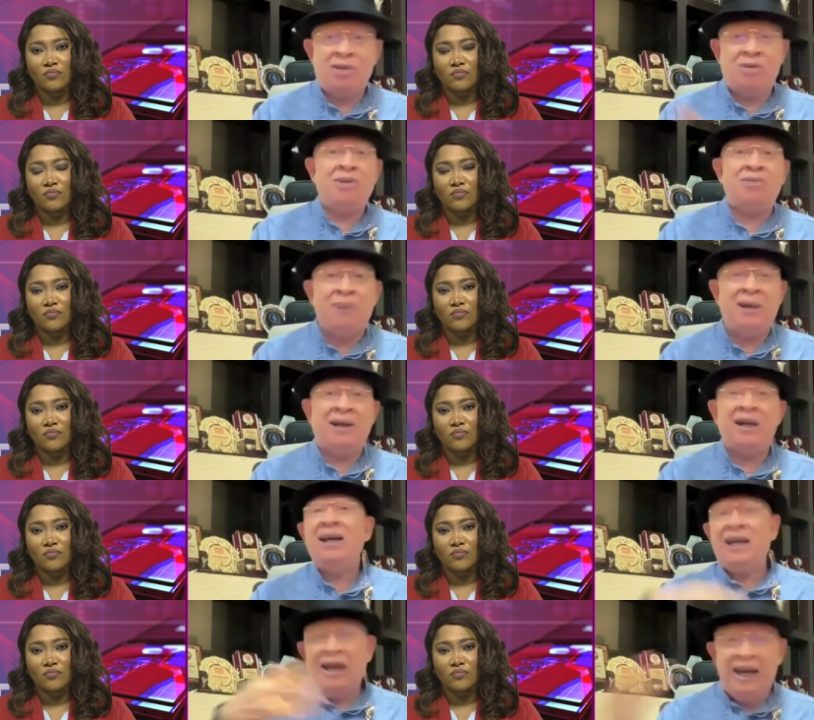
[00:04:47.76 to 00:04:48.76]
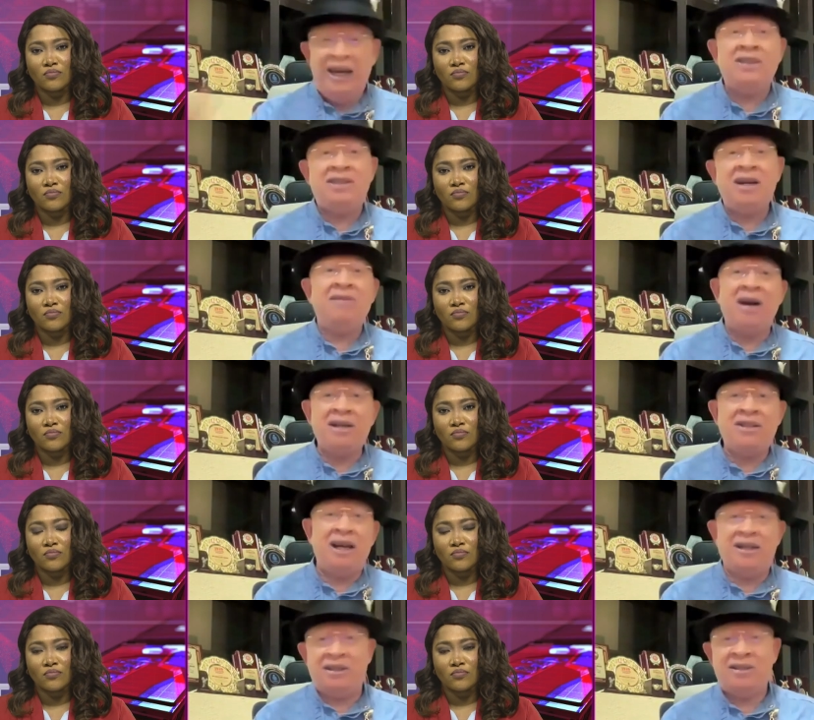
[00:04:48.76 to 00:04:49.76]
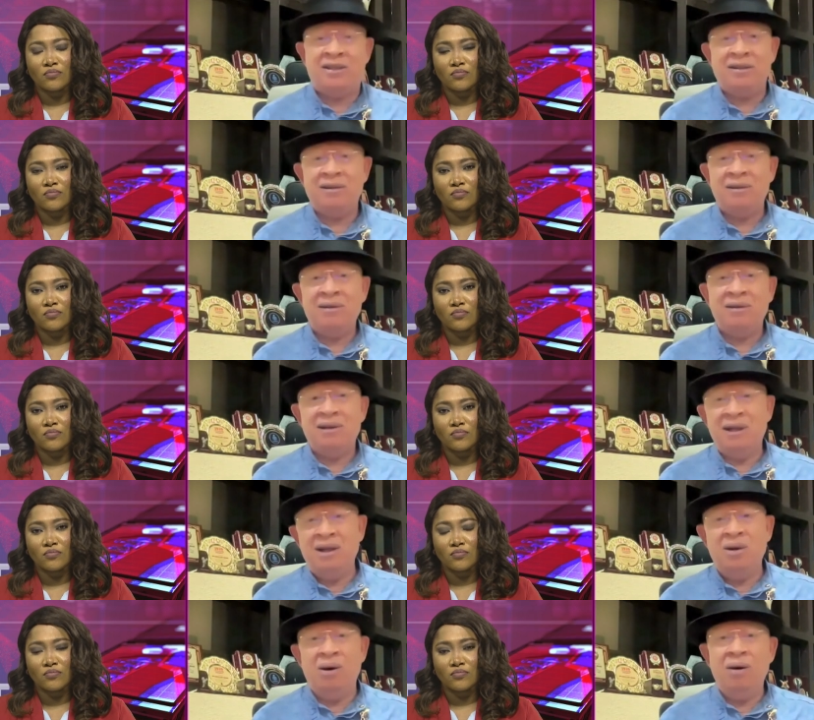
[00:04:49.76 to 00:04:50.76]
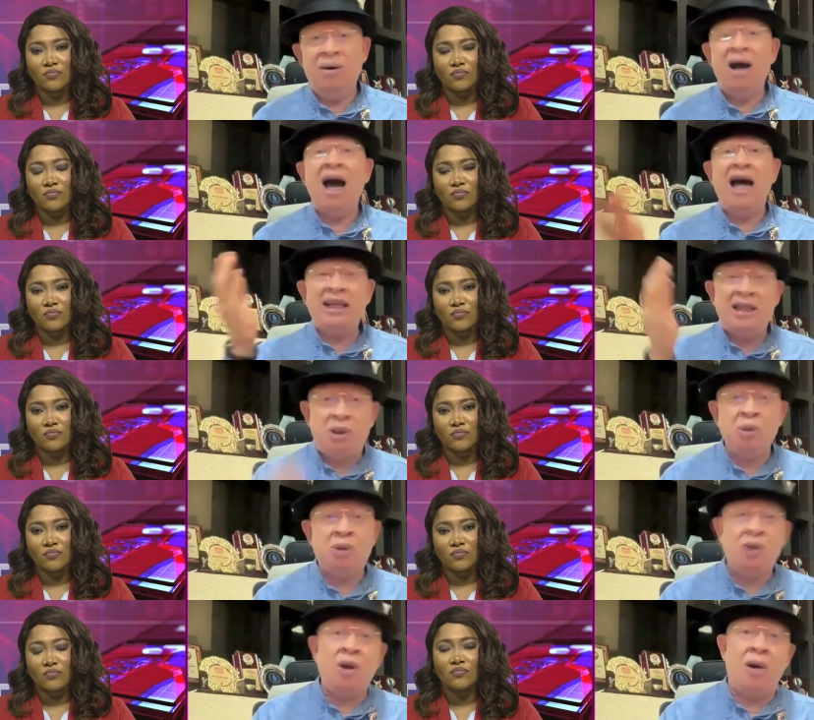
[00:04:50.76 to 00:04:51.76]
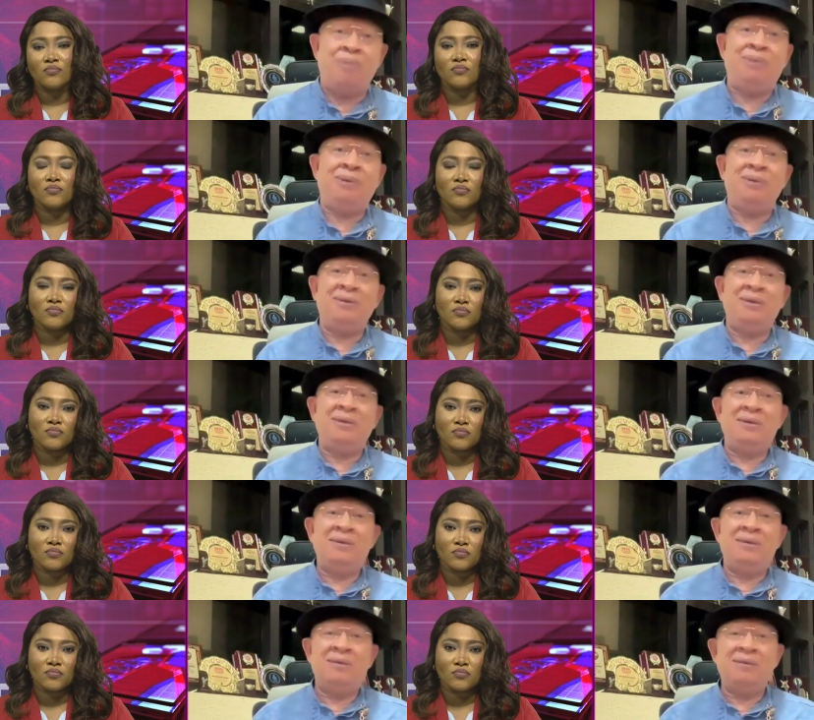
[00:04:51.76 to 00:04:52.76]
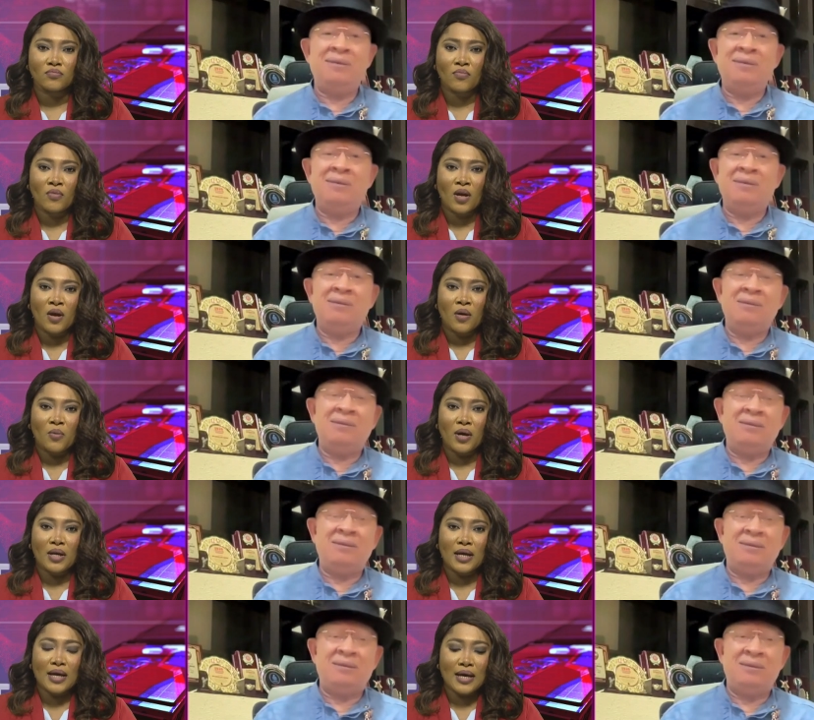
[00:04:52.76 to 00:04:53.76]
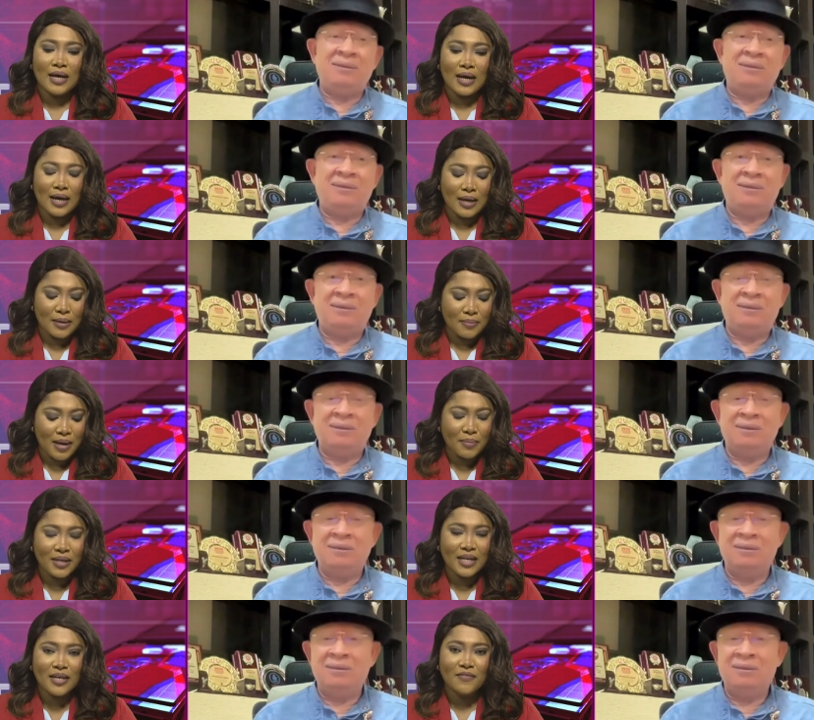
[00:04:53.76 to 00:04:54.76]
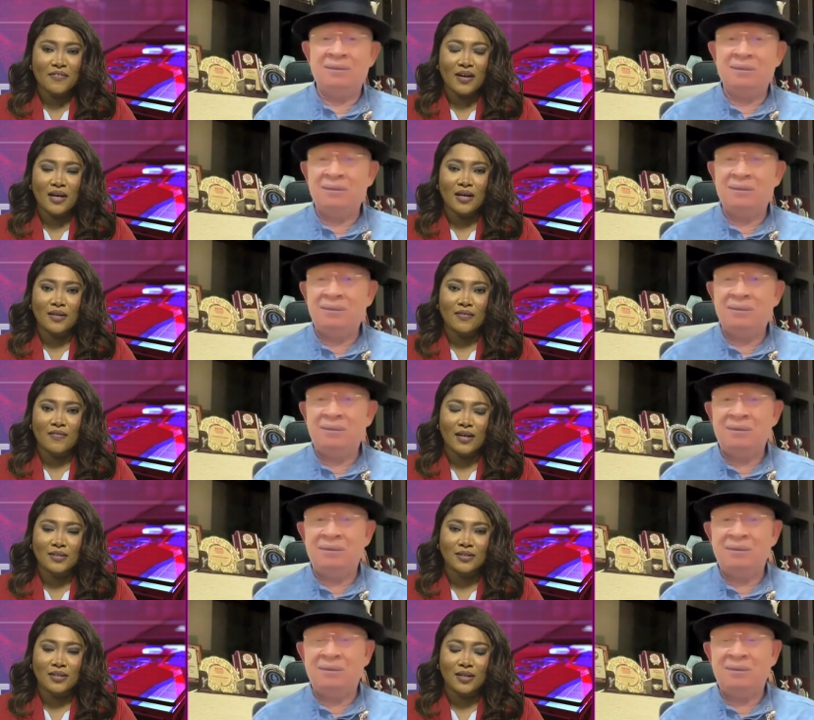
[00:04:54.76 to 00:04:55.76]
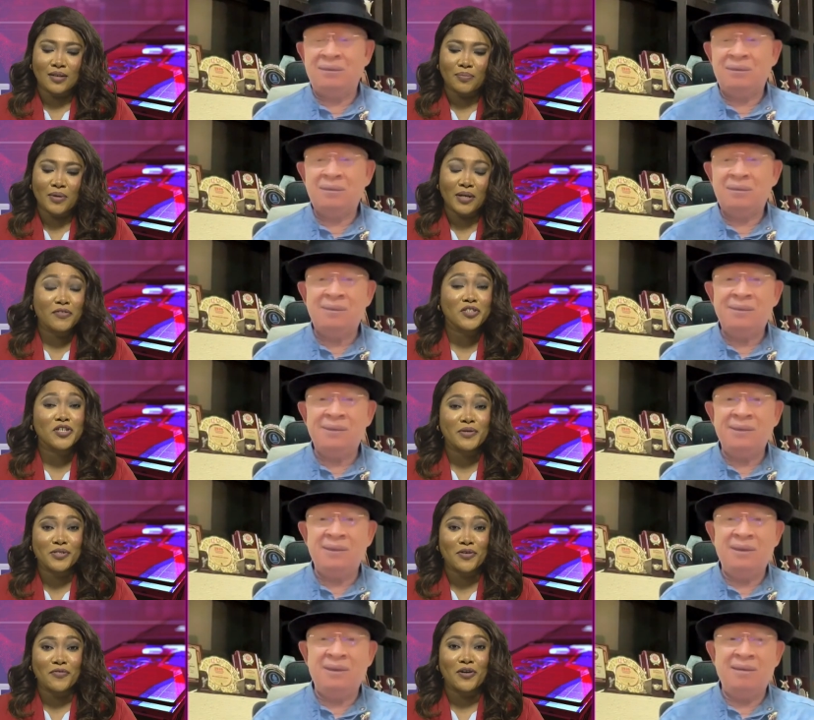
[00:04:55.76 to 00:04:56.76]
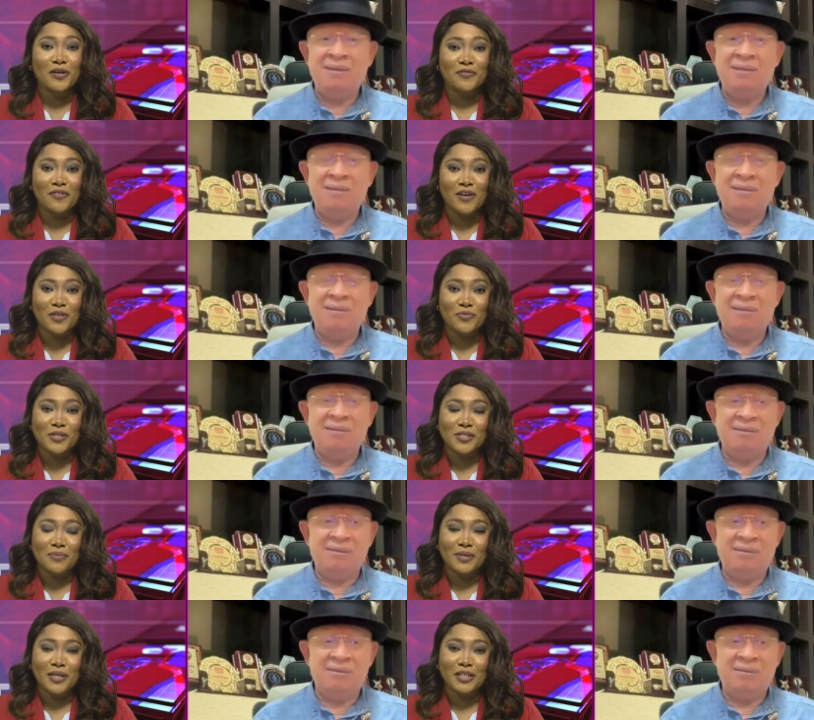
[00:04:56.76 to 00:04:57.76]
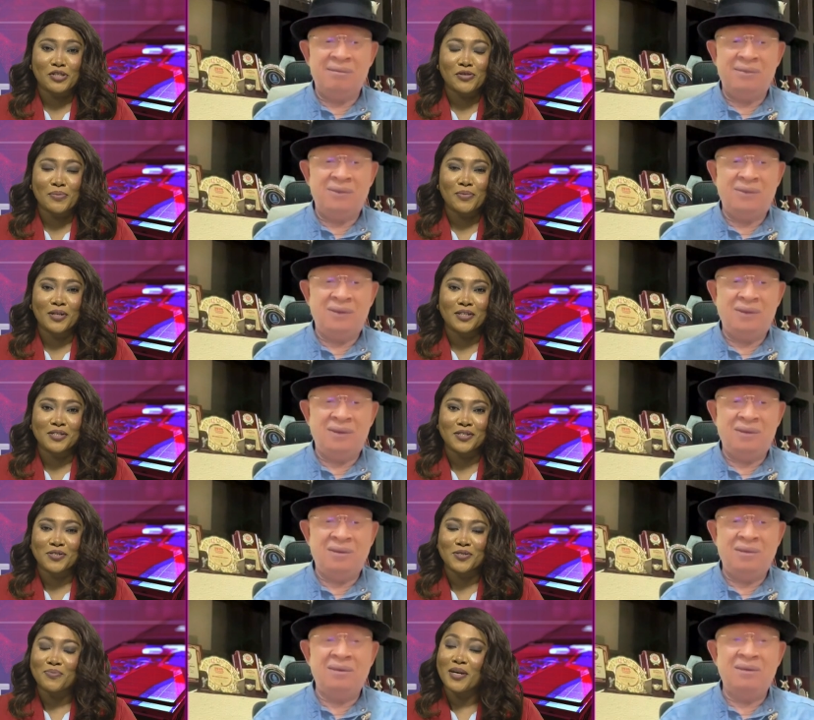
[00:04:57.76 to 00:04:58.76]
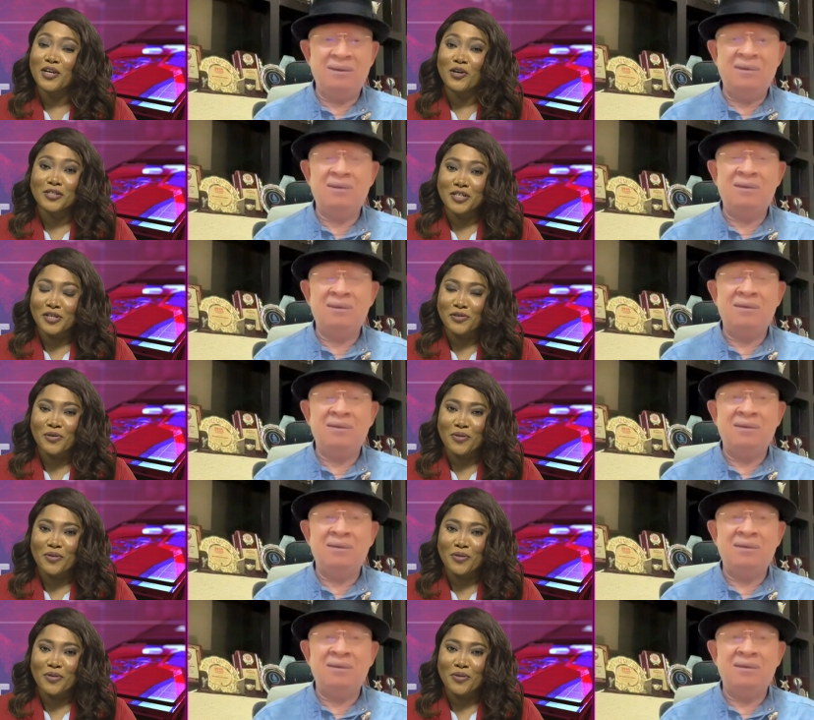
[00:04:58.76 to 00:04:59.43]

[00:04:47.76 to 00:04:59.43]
Speaker 1: now as we speak in several states, you know, and it should stop.
Speaker 2: Well, uh, um, I believe uh, that uh, beneficiaries of godfatherism in Nigerian politics may not